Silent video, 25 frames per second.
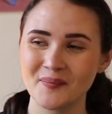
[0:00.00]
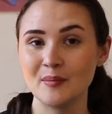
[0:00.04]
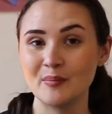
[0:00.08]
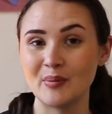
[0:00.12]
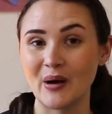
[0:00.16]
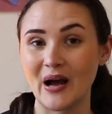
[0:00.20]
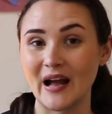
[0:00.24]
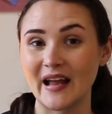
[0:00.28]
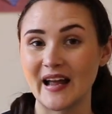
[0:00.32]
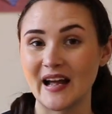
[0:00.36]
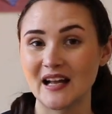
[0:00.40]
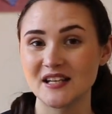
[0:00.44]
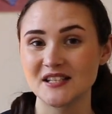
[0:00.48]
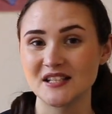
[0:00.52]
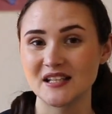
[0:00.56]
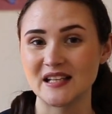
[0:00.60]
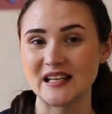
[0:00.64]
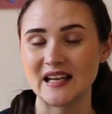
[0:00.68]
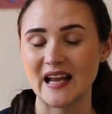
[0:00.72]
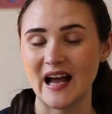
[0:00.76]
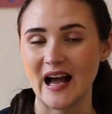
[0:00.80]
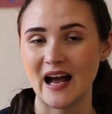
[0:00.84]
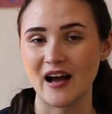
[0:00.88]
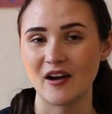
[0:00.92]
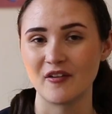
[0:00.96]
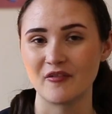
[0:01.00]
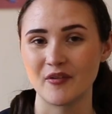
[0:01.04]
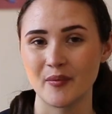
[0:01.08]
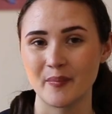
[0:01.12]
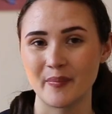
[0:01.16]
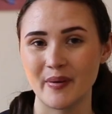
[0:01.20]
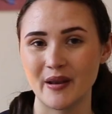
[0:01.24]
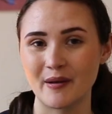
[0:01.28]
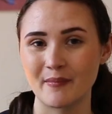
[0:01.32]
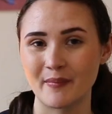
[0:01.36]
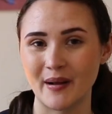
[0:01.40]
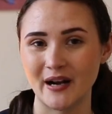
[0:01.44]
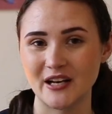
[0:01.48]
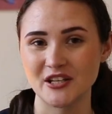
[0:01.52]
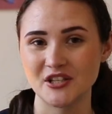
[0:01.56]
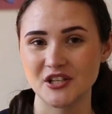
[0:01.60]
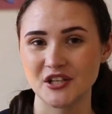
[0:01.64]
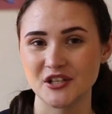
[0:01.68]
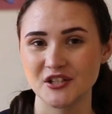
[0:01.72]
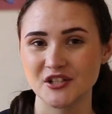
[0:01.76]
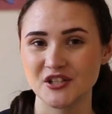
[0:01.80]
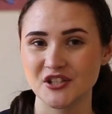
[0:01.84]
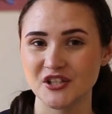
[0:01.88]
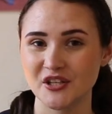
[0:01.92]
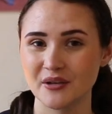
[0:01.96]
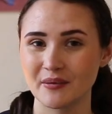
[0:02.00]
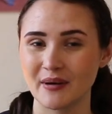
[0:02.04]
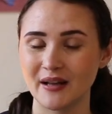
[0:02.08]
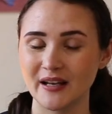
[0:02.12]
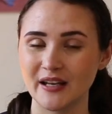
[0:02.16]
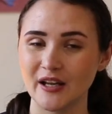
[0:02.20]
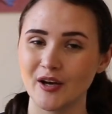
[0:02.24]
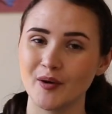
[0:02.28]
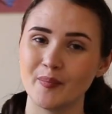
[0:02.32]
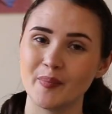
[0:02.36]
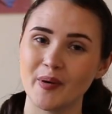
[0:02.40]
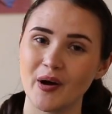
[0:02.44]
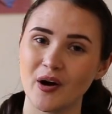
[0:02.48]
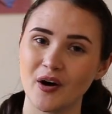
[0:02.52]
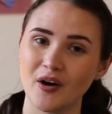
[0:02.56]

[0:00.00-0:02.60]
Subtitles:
But I actually have been managing to do a little bit